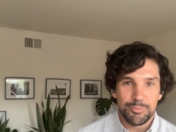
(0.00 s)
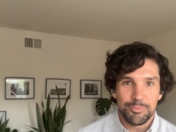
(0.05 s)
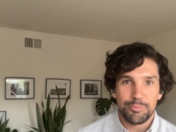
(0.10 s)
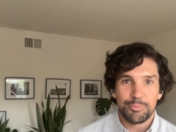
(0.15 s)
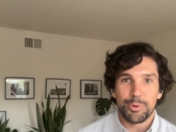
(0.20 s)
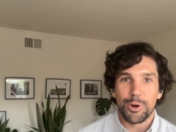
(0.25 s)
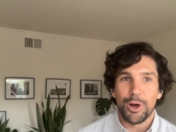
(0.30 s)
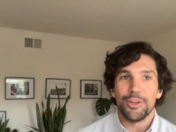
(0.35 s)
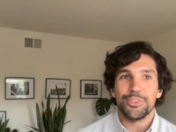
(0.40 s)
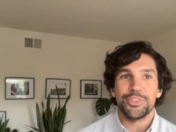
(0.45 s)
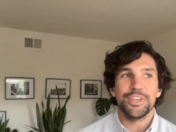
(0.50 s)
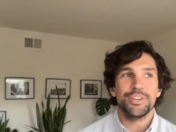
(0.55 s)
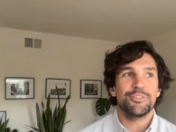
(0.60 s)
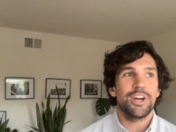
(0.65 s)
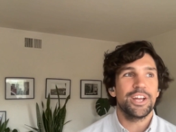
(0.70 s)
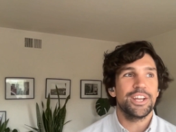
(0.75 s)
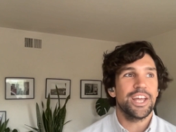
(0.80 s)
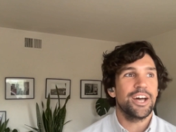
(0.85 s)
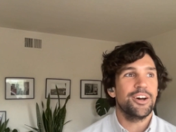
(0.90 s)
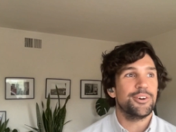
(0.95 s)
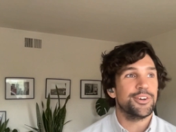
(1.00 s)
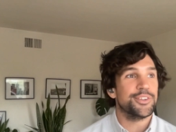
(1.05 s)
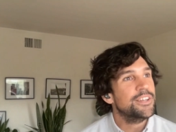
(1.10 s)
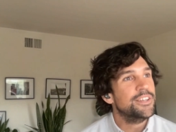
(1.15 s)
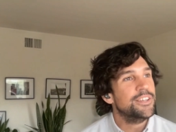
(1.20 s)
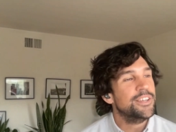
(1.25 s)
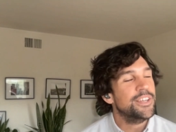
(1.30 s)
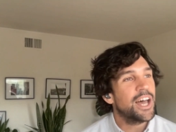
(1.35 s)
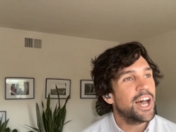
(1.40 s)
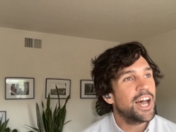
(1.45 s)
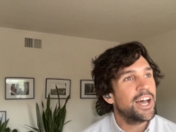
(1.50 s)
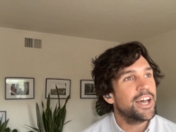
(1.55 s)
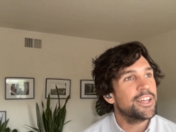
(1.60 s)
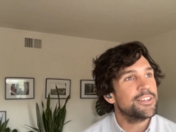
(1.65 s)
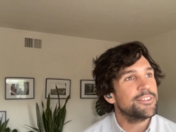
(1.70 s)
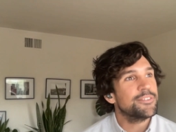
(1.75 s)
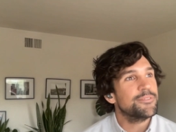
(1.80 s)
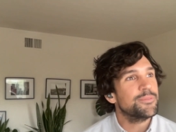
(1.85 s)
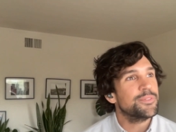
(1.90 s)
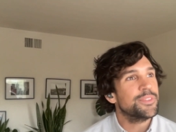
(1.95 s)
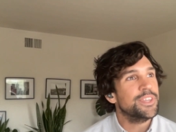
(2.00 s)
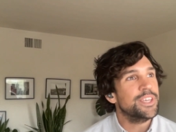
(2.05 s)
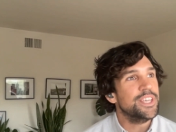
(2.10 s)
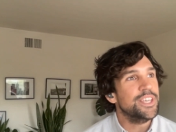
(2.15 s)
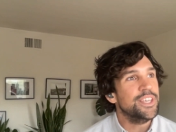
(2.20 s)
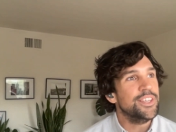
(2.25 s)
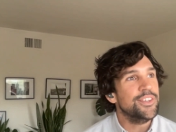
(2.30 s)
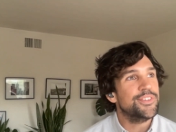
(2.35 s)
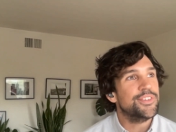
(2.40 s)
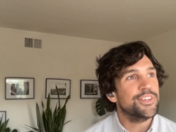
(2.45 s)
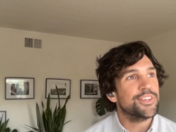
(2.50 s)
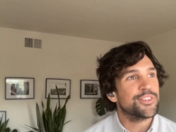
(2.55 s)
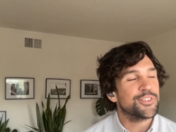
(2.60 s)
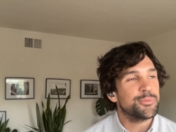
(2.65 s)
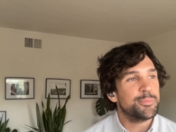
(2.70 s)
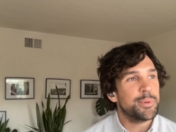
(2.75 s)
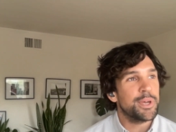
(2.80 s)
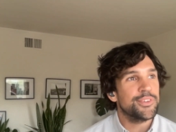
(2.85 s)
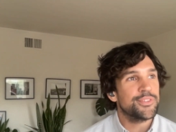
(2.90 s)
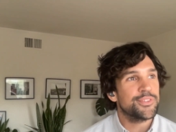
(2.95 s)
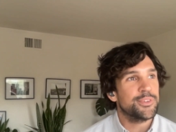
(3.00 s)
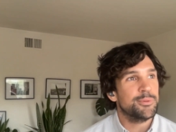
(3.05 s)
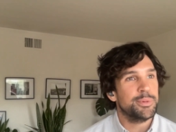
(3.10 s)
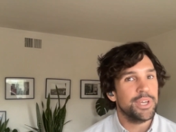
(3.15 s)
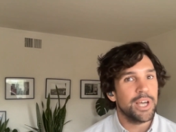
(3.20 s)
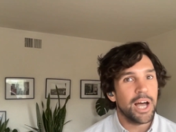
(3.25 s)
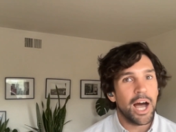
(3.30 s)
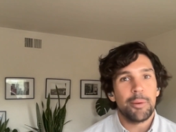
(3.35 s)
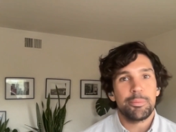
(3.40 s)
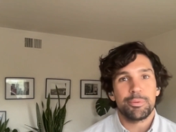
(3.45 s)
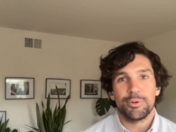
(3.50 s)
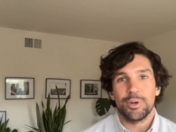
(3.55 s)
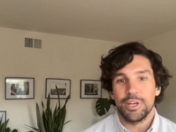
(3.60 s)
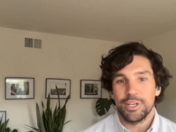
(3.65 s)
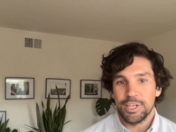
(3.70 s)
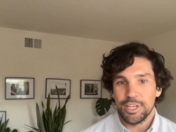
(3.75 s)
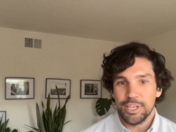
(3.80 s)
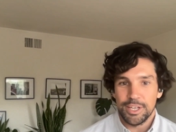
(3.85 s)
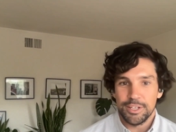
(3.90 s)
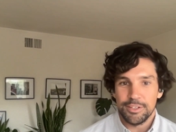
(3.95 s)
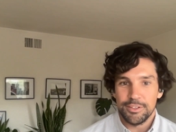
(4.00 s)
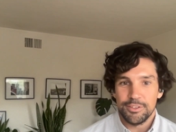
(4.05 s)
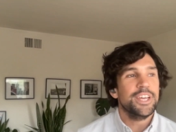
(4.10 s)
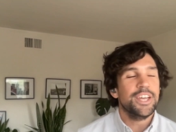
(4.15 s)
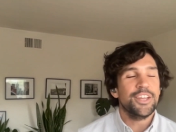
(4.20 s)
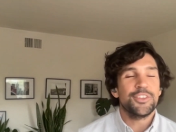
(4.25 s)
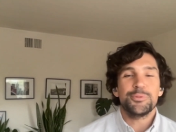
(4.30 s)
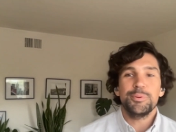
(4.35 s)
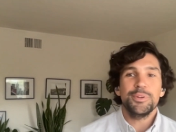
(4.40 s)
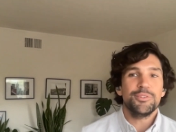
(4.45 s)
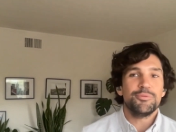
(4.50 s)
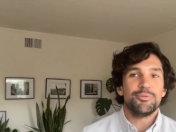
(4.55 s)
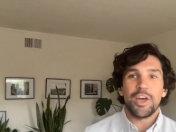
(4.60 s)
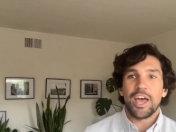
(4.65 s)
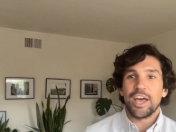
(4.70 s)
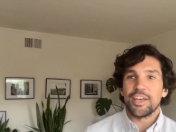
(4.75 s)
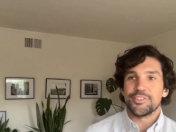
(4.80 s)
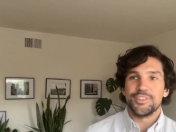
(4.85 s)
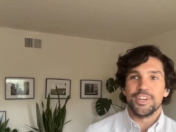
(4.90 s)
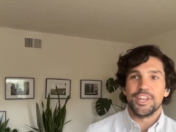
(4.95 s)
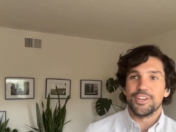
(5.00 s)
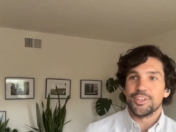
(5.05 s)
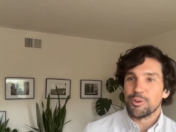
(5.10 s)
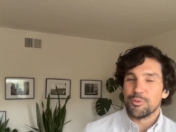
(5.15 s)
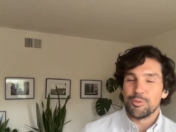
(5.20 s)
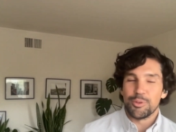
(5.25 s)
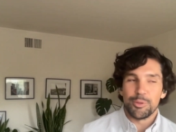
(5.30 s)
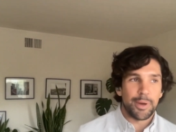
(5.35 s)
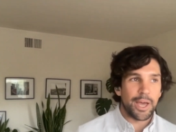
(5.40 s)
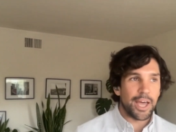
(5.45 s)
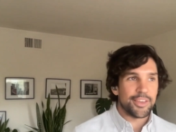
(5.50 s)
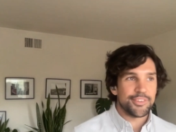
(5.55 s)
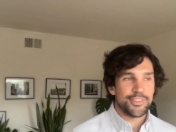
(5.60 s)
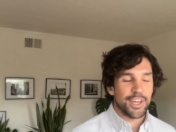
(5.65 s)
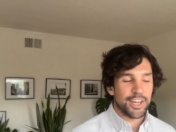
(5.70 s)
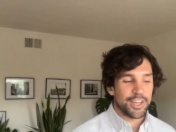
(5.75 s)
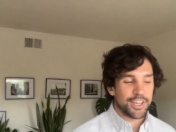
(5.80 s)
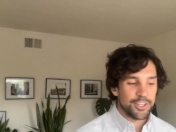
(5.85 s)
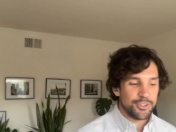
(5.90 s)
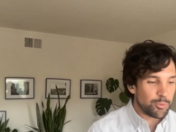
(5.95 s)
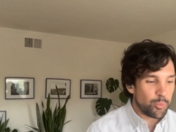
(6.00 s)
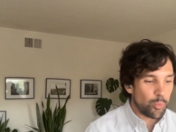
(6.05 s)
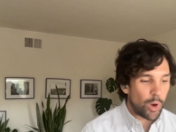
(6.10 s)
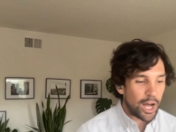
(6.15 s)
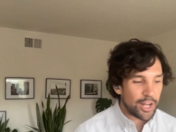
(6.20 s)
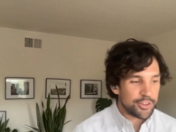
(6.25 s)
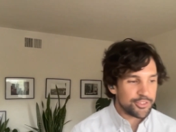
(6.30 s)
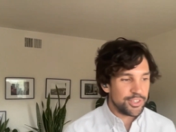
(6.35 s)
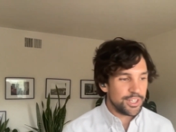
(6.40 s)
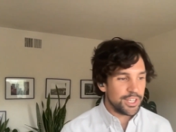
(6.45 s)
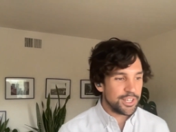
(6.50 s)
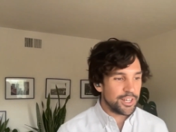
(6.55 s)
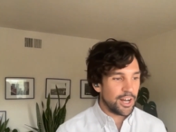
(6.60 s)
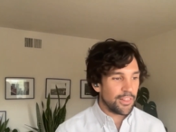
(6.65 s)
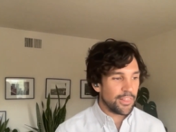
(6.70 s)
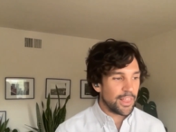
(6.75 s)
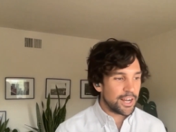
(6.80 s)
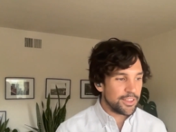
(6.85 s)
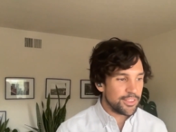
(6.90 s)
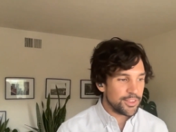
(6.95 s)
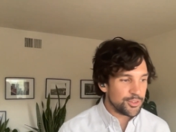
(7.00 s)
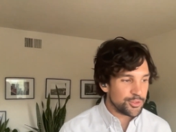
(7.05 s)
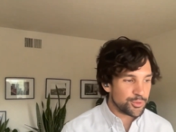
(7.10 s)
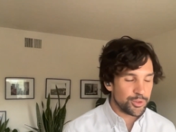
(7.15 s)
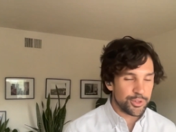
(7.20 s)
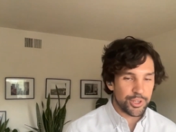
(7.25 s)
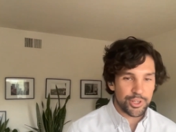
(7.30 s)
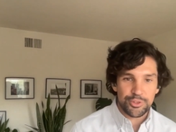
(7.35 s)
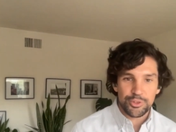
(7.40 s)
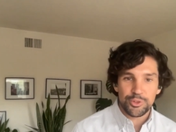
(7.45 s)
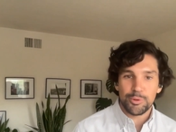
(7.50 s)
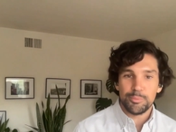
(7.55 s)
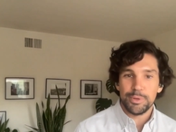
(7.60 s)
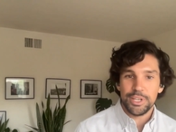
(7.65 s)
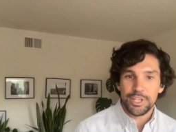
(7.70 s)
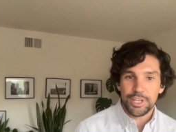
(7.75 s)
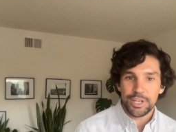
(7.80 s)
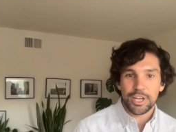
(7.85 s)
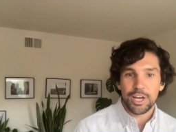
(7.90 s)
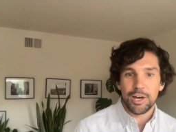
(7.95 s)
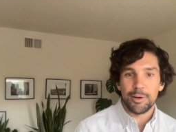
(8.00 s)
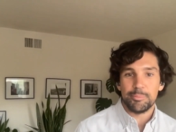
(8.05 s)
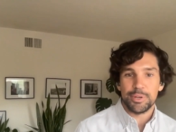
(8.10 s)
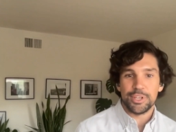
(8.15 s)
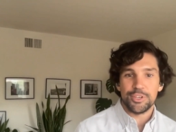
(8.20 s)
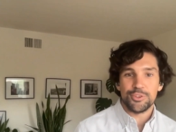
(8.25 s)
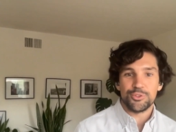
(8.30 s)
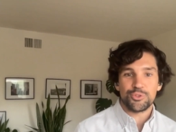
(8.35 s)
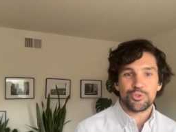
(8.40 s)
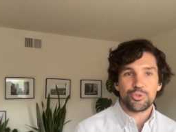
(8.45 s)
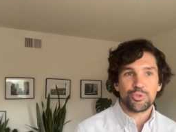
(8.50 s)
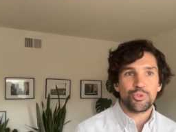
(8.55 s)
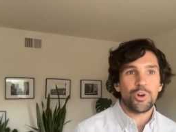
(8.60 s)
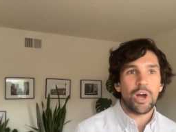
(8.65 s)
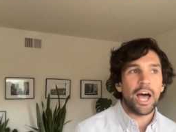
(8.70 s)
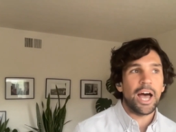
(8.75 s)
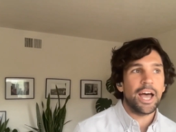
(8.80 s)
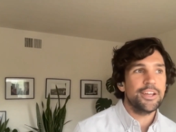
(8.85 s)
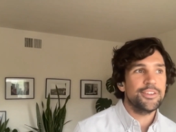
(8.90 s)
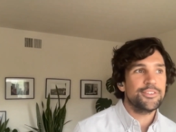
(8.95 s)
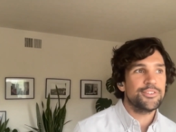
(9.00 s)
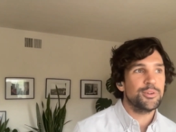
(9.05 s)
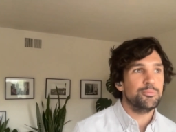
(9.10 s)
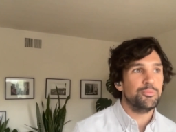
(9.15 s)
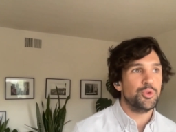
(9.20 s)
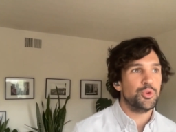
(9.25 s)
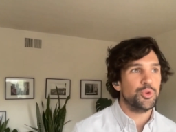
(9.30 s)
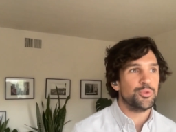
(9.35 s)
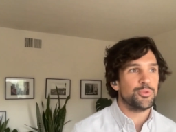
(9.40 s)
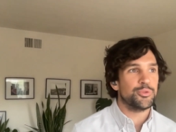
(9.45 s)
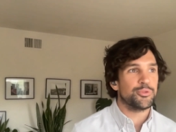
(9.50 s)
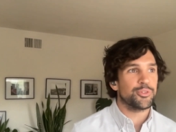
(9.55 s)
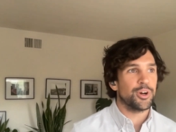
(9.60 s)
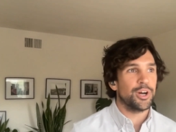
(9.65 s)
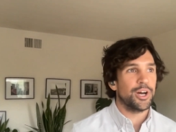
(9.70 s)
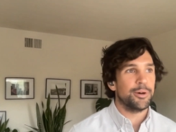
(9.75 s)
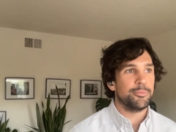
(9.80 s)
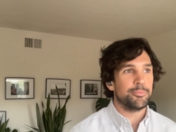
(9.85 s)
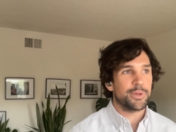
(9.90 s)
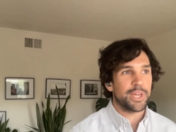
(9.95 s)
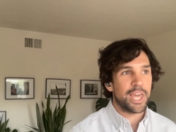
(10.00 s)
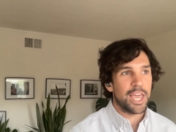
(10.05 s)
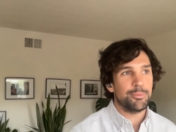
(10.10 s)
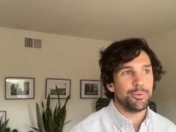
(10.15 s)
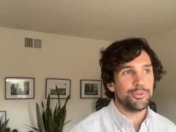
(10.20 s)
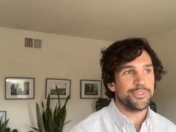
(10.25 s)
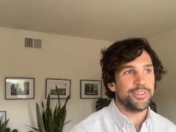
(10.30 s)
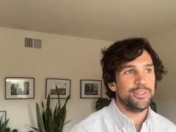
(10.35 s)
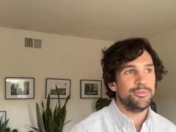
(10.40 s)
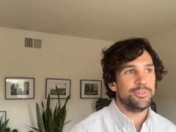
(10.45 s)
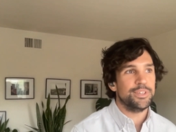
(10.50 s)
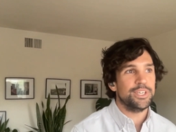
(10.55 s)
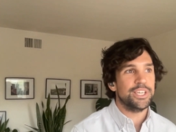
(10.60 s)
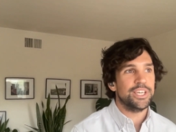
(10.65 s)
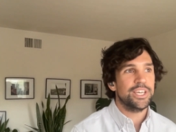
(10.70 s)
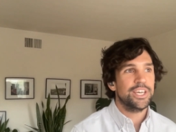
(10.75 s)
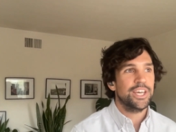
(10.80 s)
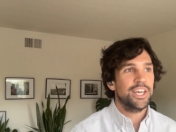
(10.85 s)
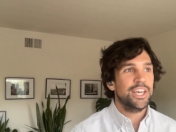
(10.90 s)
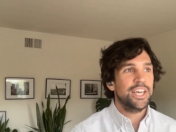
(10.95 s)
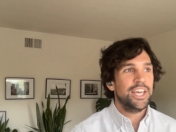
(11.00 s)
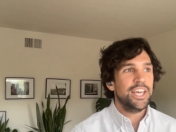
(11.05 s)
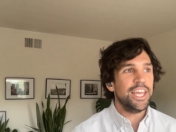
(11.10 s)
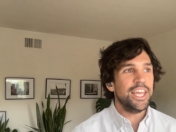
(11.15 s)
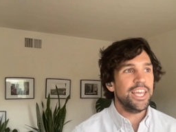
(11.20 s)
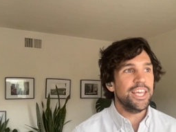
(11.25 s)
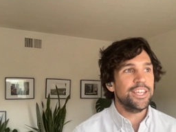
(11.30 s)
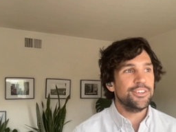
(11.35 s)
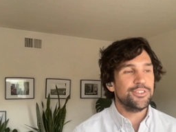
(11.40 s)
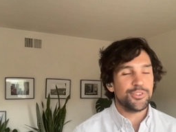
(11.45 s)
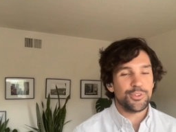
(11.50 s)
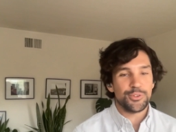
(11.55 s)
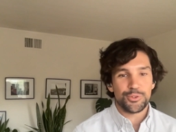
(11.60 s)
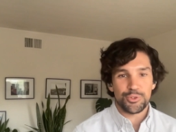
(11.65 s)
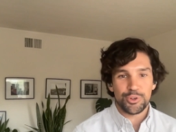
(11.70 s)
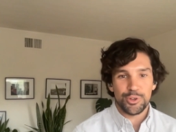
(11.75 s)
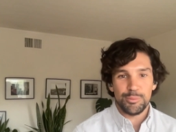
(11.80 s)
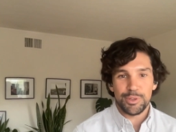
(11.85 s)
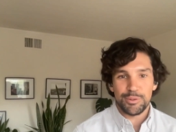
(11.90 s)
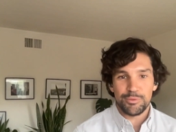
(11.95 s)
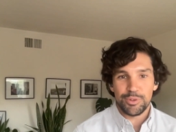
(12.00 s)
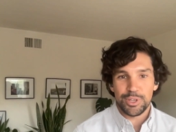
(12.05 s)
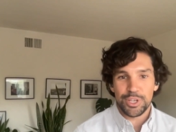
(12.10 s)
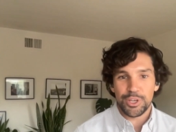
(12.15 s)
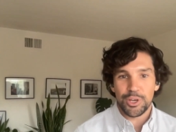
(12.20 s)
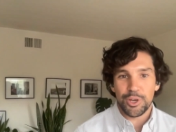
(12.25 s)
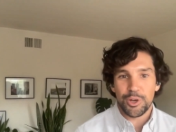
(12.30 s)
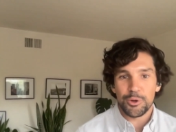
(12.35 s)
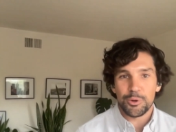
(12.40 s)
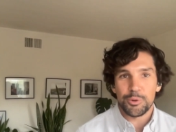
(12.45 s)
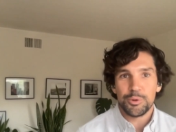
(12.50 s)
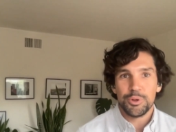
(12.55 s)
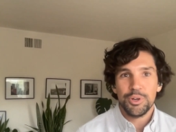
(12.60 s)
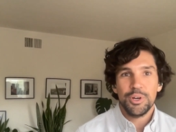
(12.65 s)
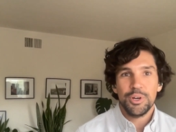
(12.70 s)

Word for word: probably right now, it's not the easiest space to be operating in. It's been fascinating over the past decade watching a lot of these traditional media companies try to move from cable TV into streaming video,